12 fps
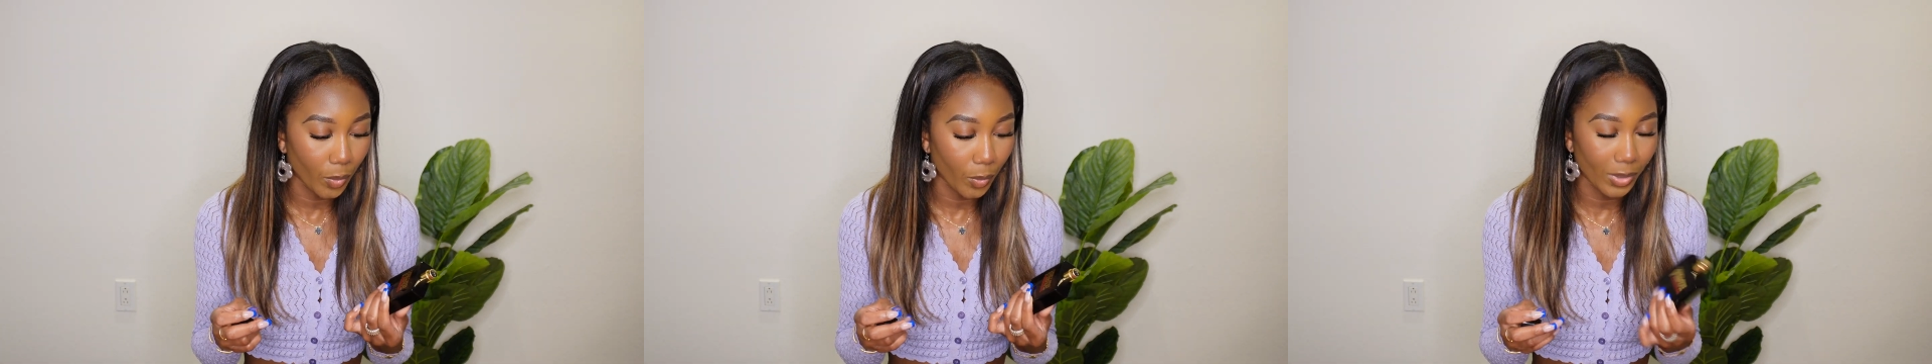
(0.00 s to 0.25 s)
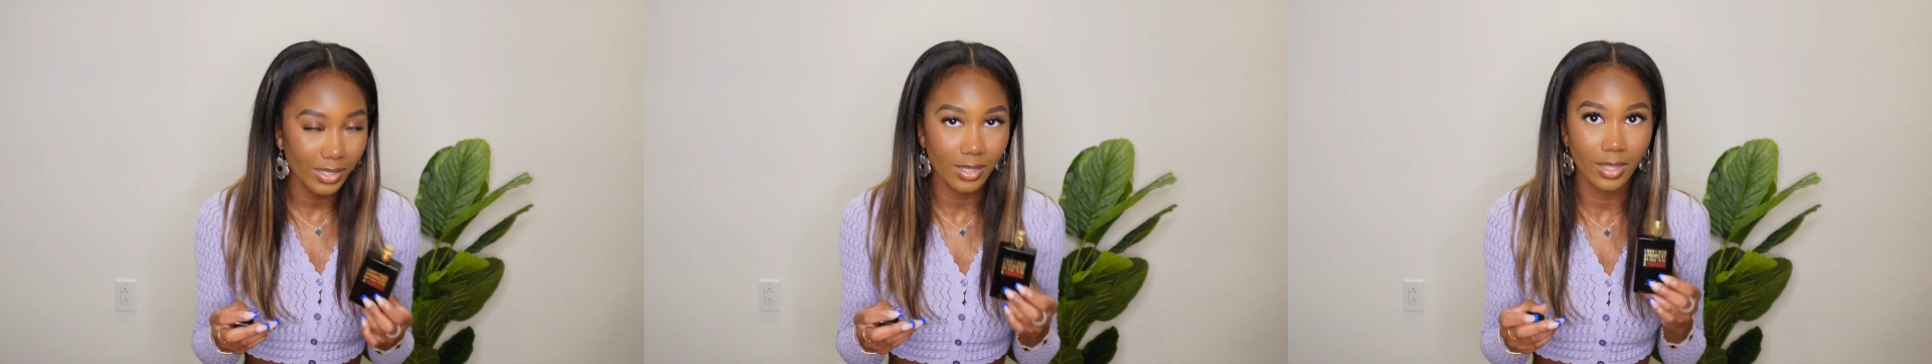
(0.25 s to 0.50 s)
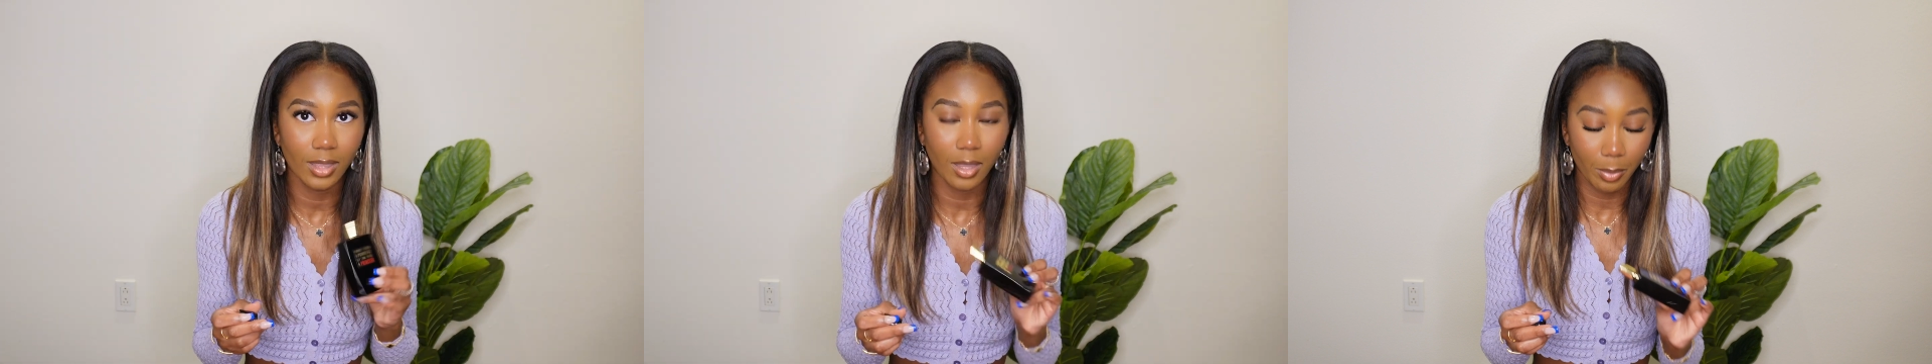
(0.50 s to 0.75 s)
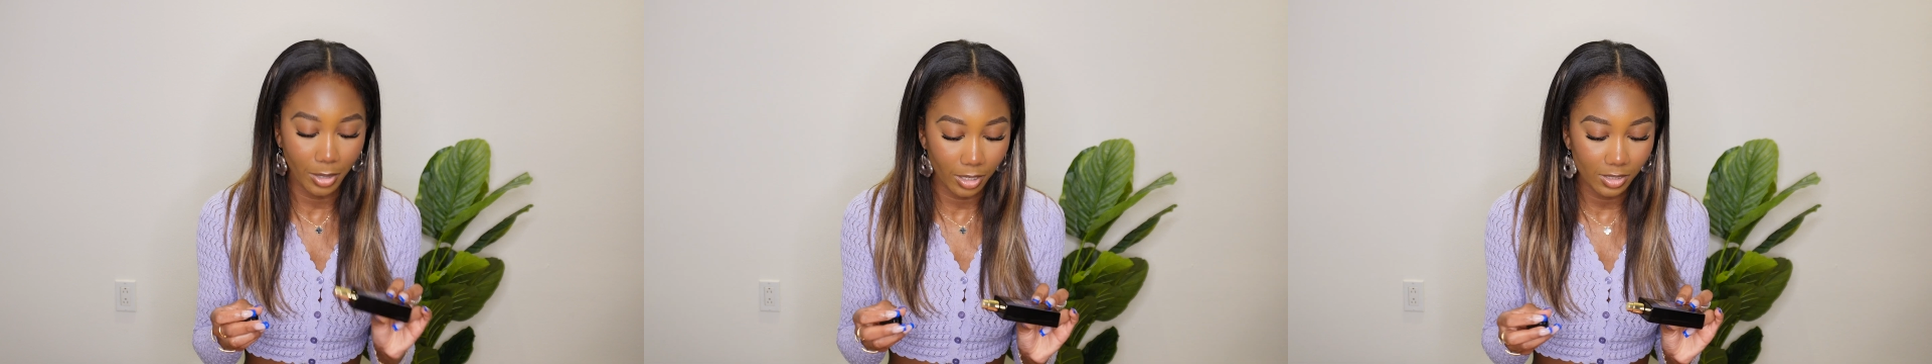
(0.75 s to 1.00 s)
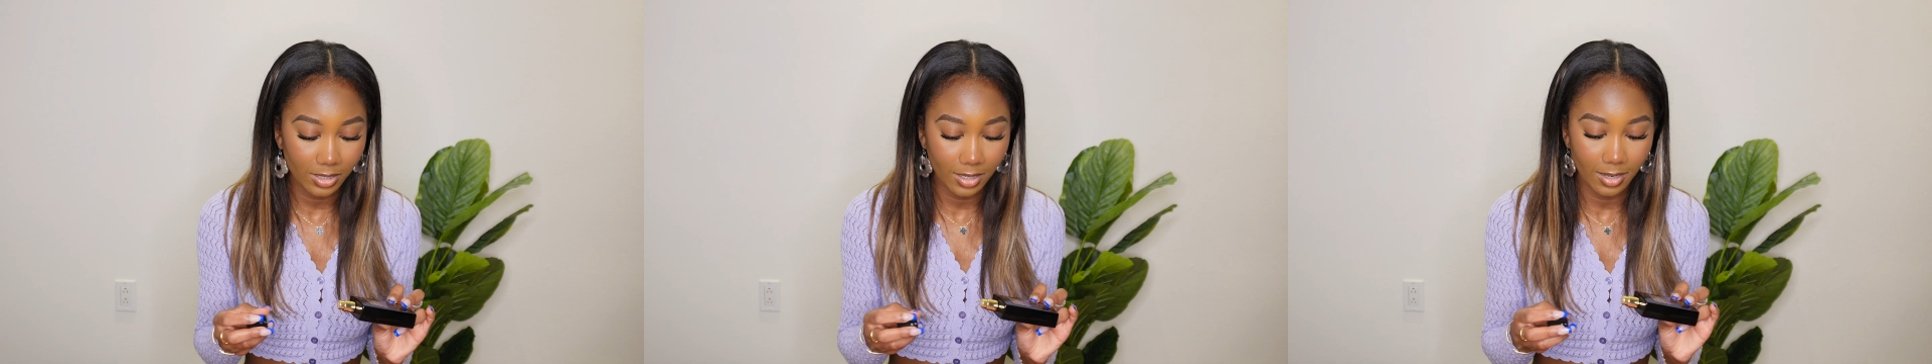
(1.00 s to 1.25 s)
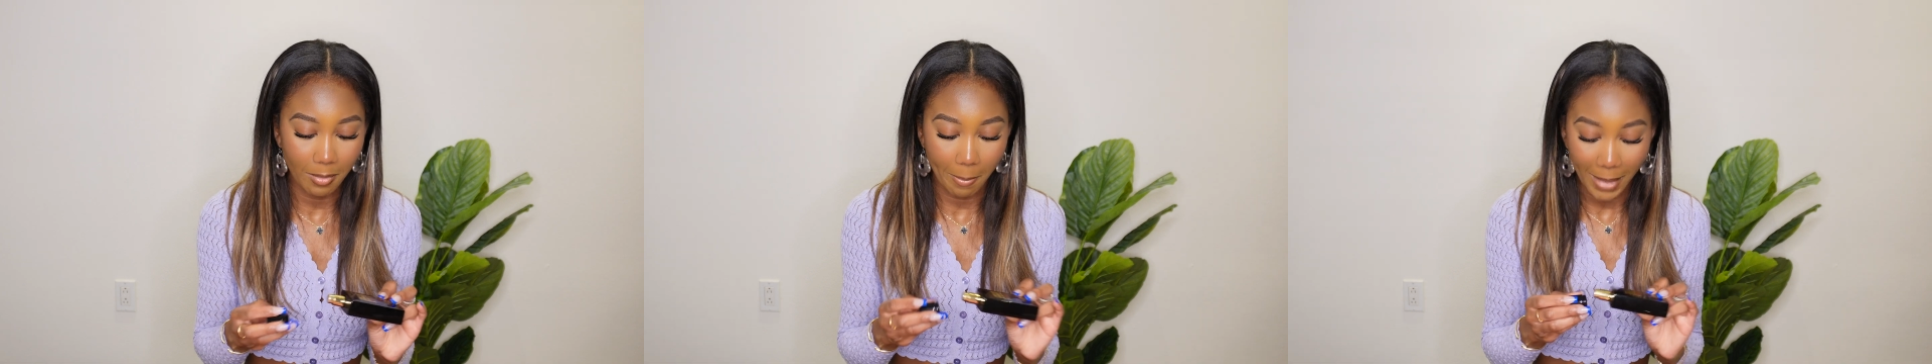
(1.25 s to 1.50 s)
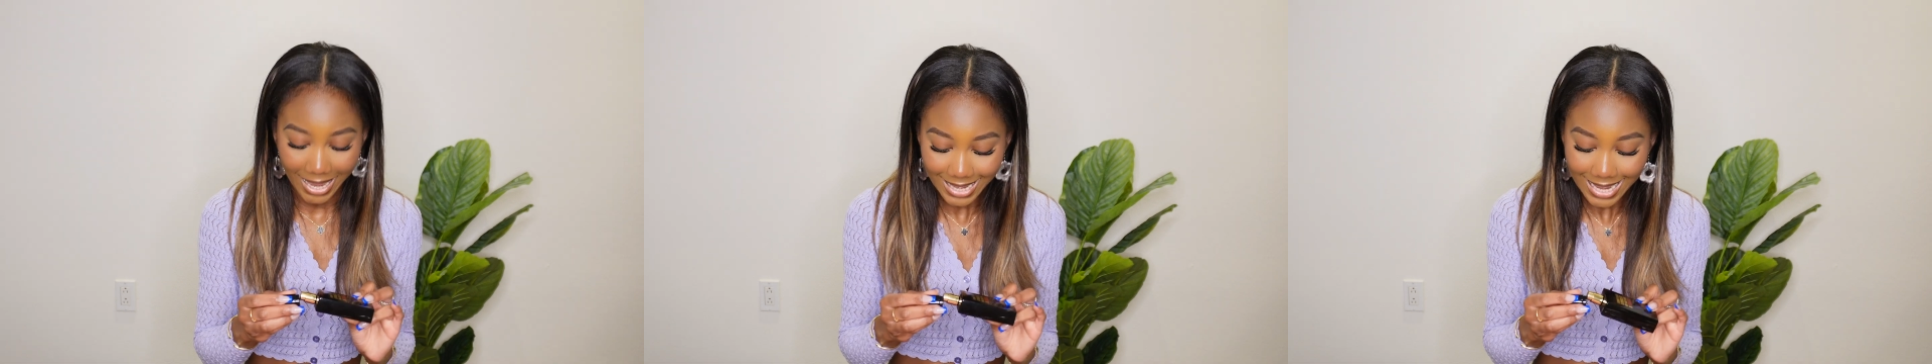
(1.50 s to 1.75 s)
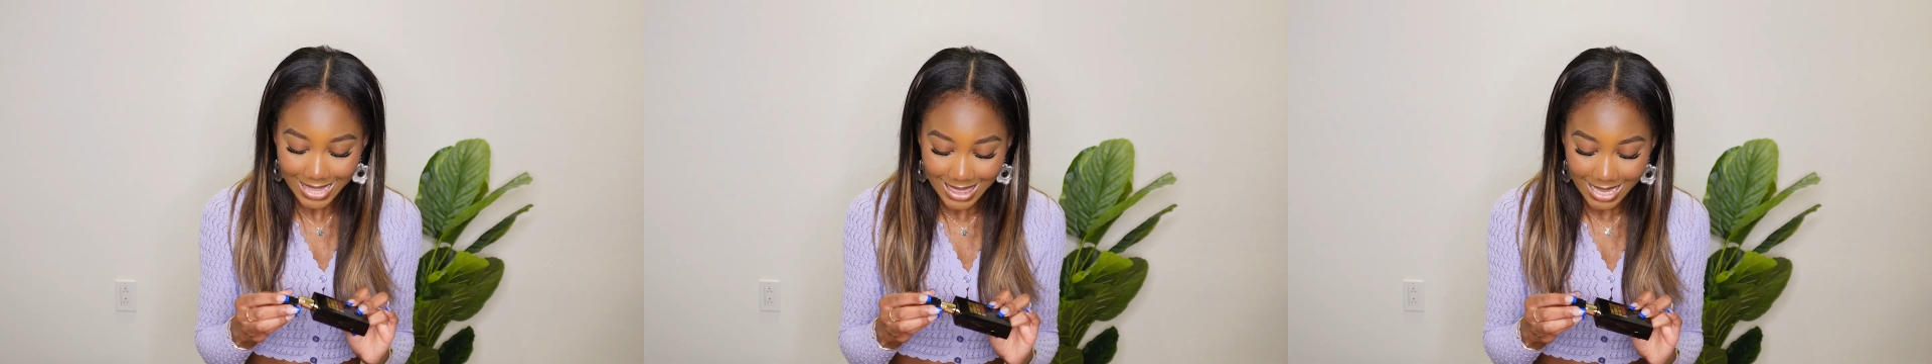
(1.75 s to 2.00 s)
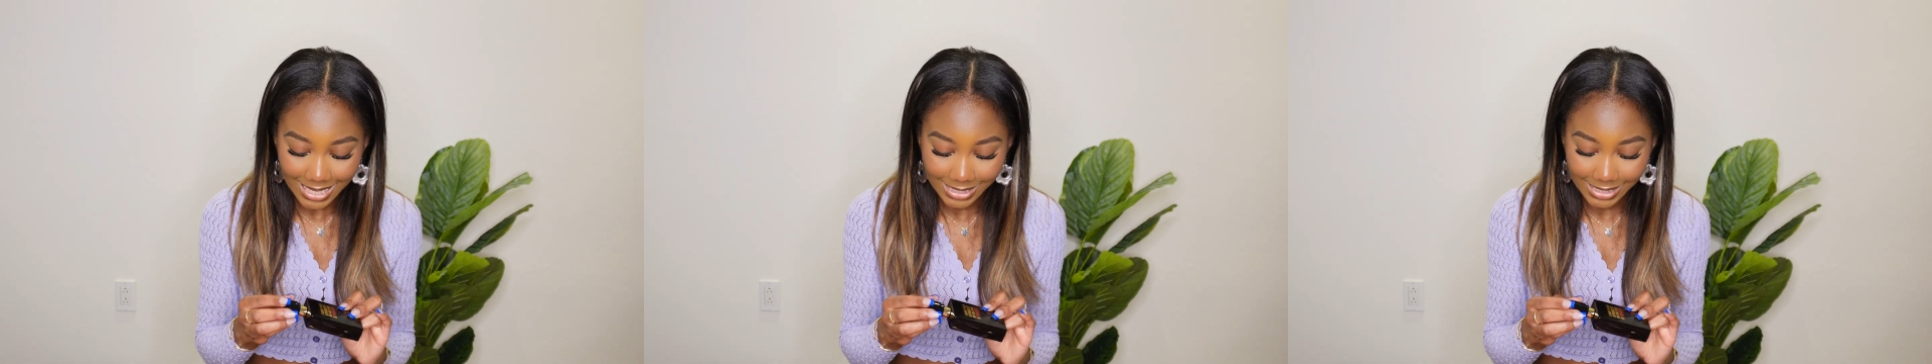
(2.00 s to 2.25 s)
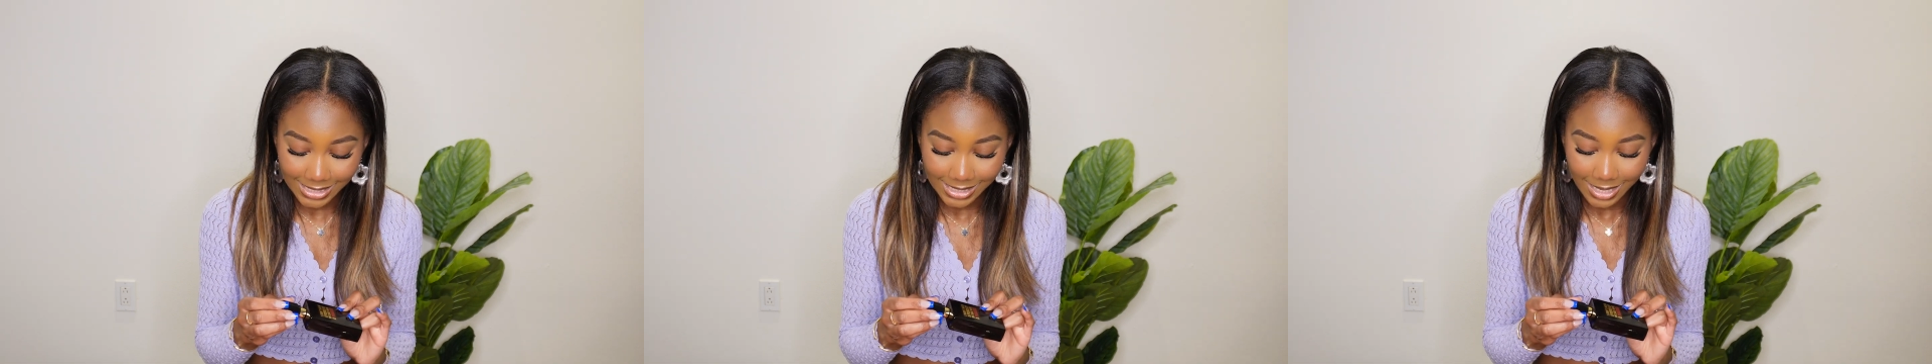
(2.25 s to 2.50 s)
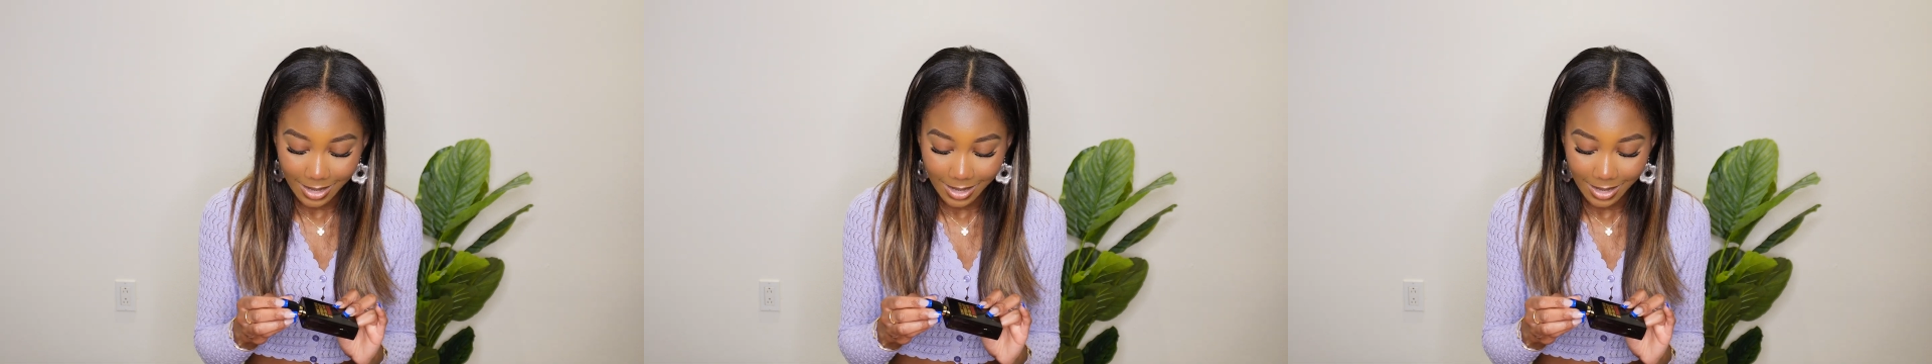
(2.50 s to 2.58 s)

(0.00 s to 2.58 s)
was the person making this,